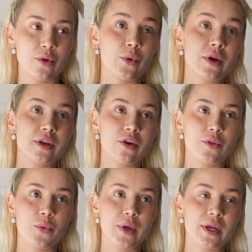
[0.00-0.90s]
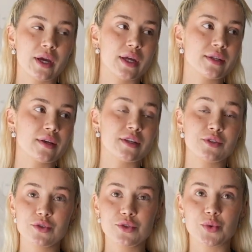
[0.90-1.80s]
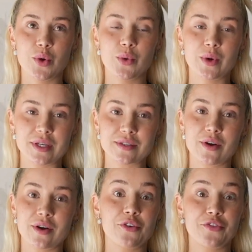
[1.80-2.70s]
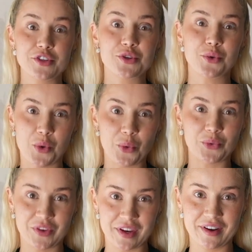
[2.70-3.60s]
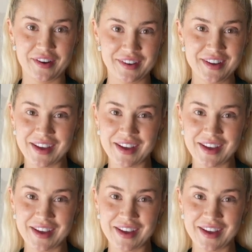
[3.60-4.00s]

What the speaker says: Working on a weekend, as usual, is our official quote here